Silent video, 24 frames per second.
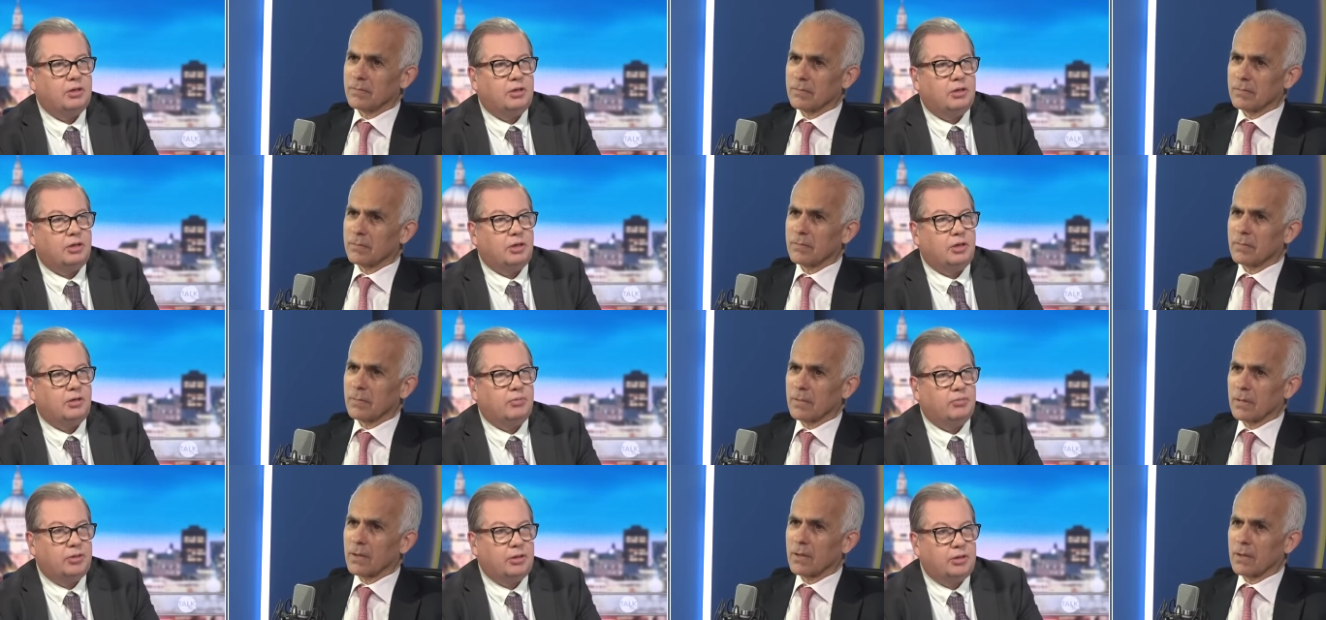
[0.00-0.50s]

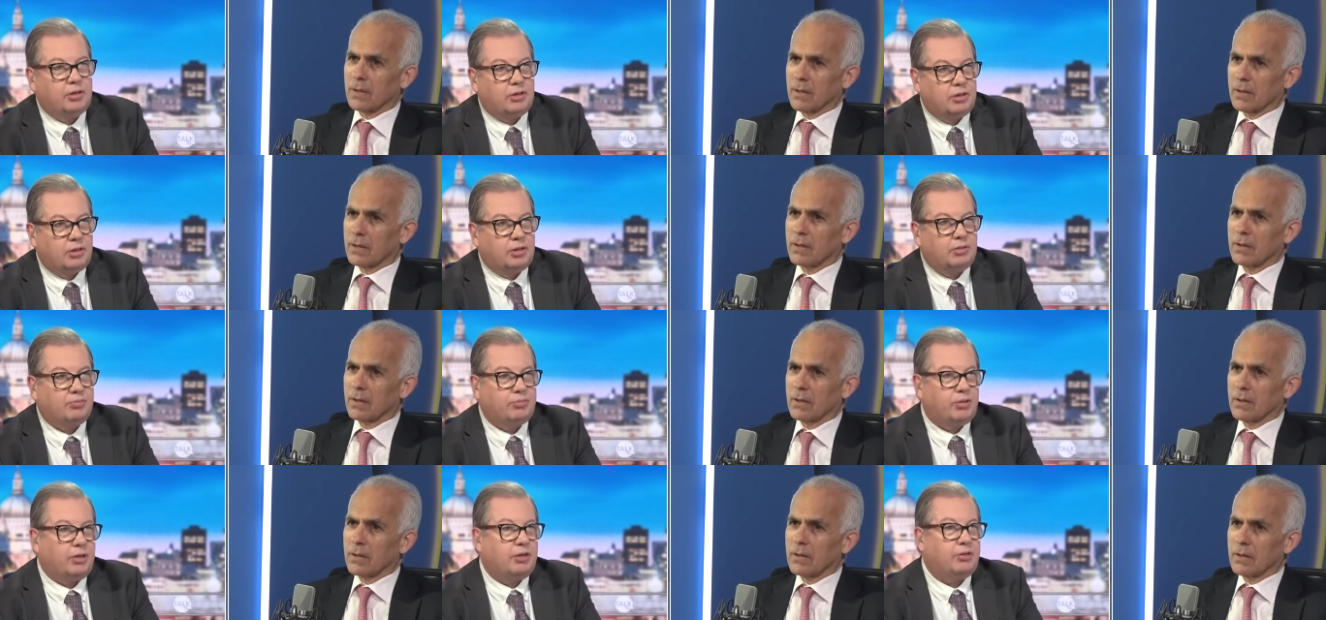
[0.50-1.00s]
Speaker 1: um, in,
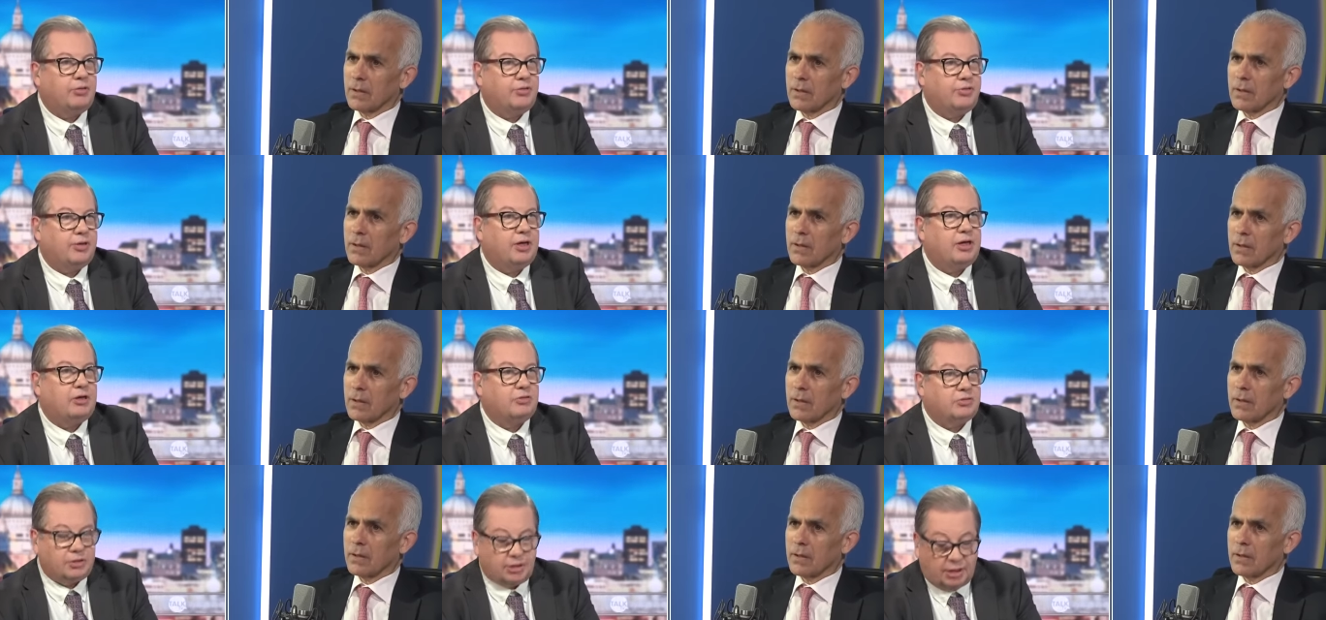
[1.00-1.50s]
in, by the
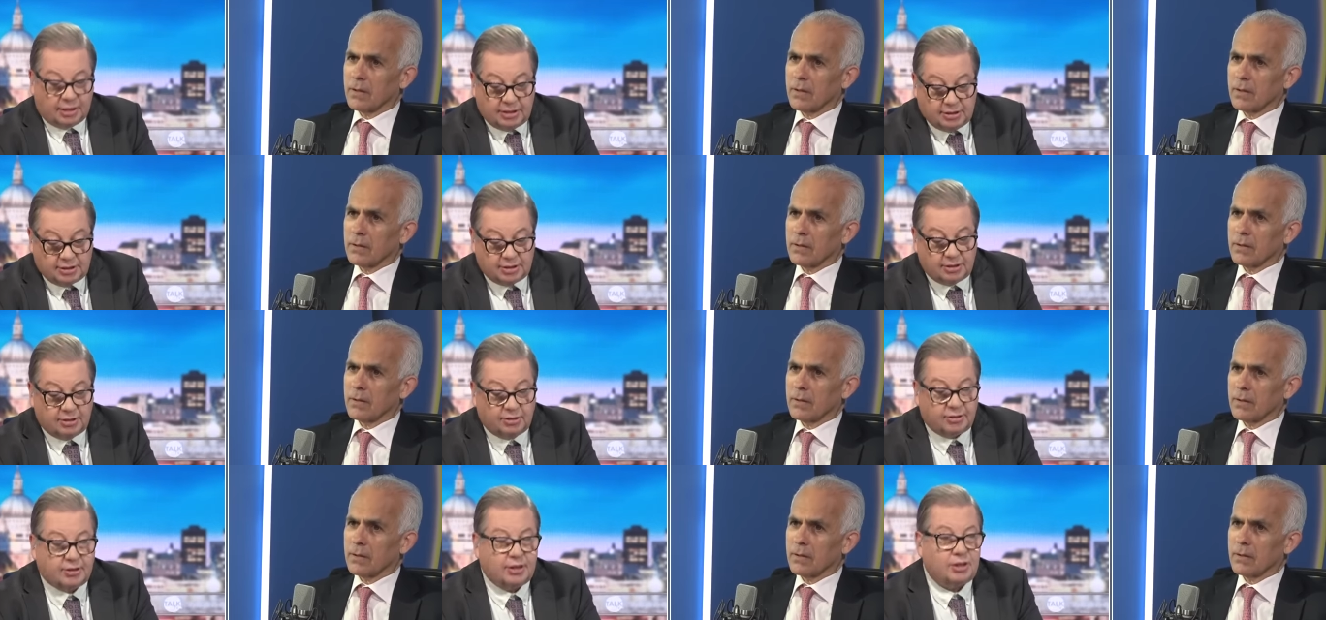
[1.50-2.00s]
thousands,
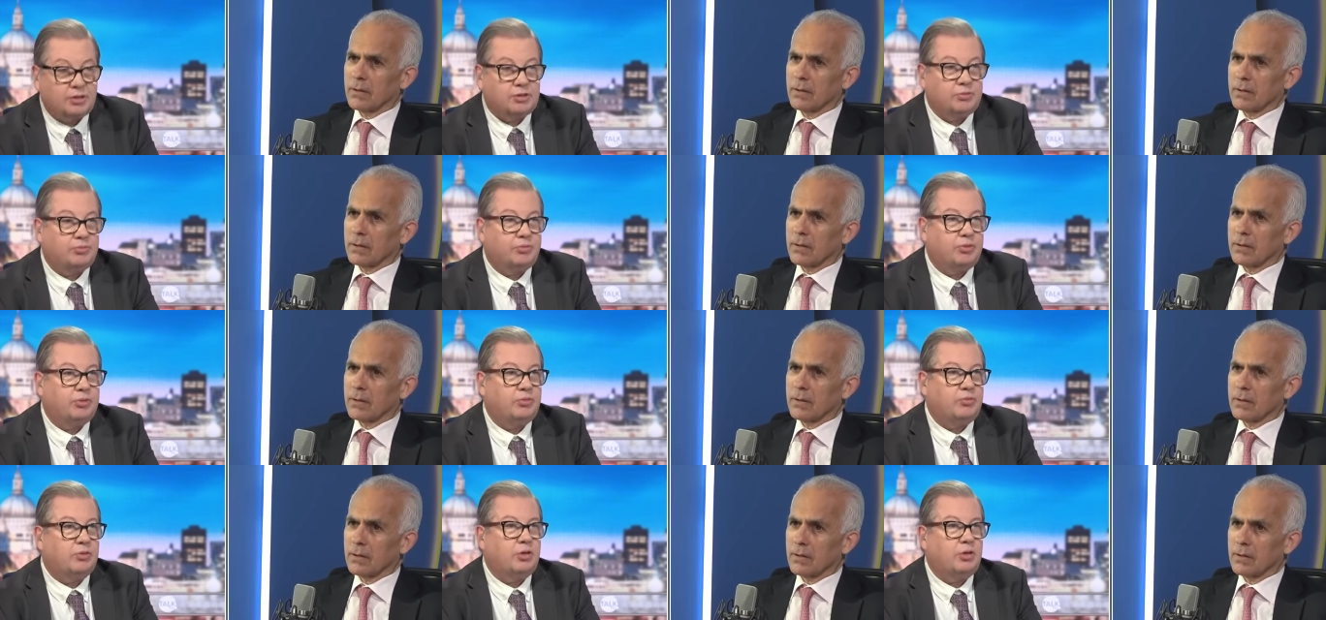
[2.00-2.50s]
18,000 people